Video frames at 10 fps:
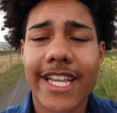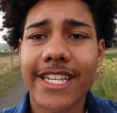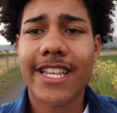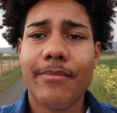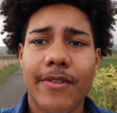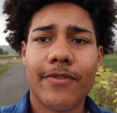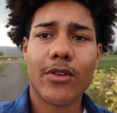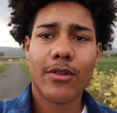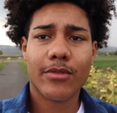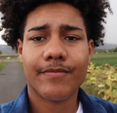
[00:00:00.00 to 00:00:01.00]
Like I said
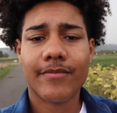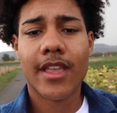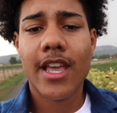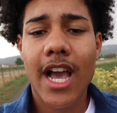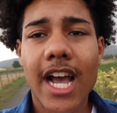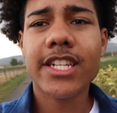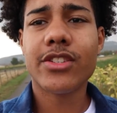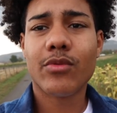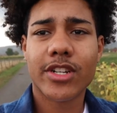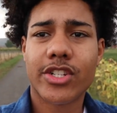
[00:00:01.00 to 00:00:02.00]
before, I
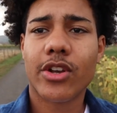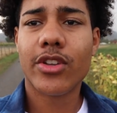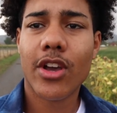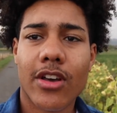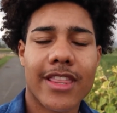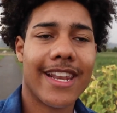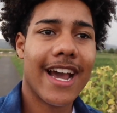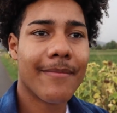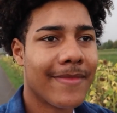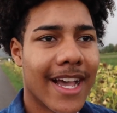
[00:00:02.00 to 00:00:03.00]
just want to show y'all that
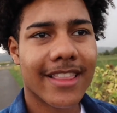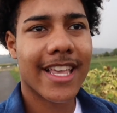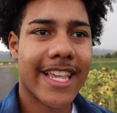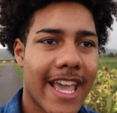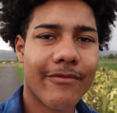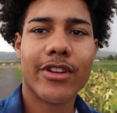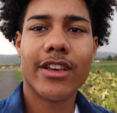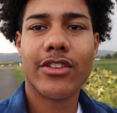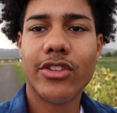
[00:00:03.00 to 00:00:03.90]
I'm not like every other